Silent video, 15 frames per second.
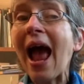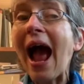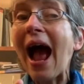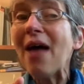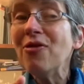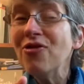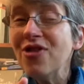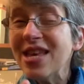
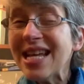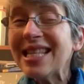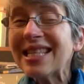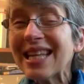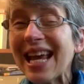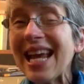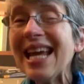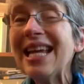and this
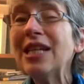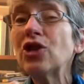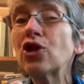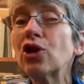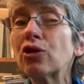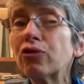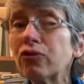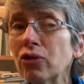is
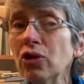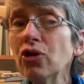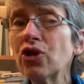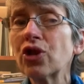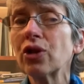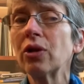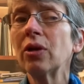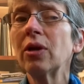
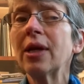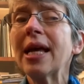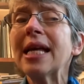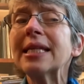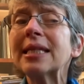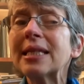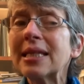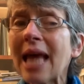crucial,
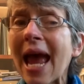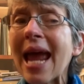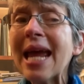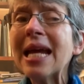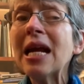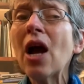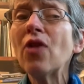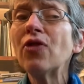
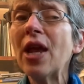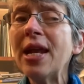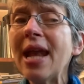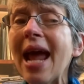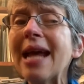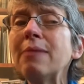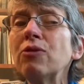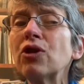saying the
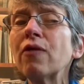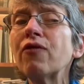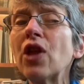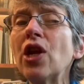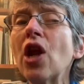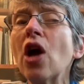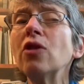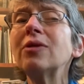names of the
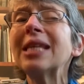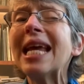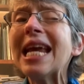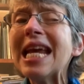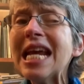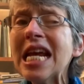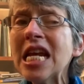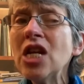notes
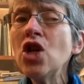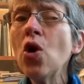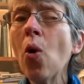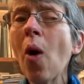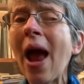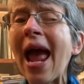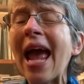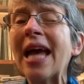in your
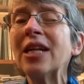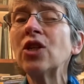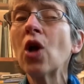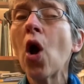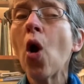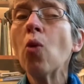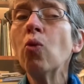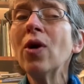head
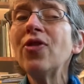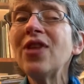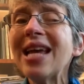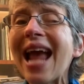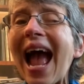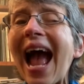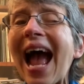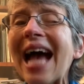with the
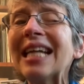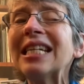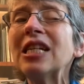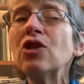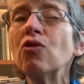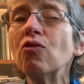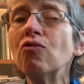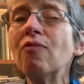added
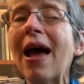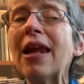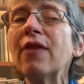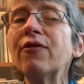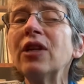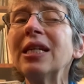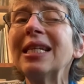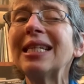
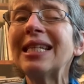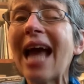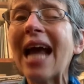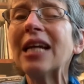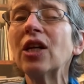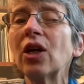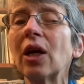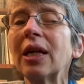relevant
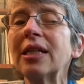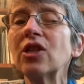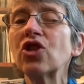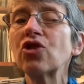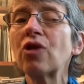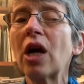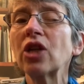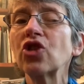technical
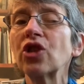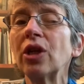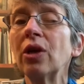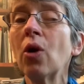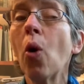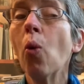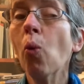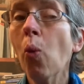instruction
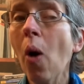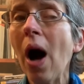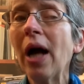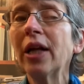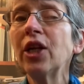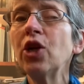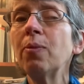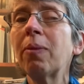while
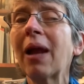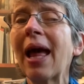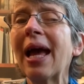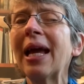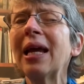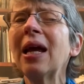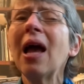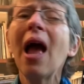you
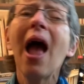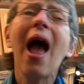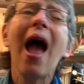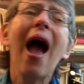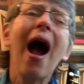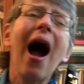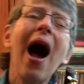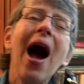play.
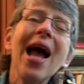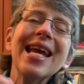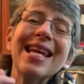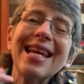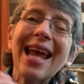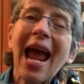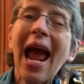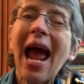I
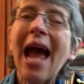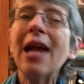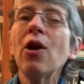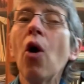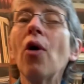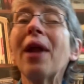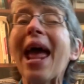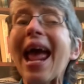cannot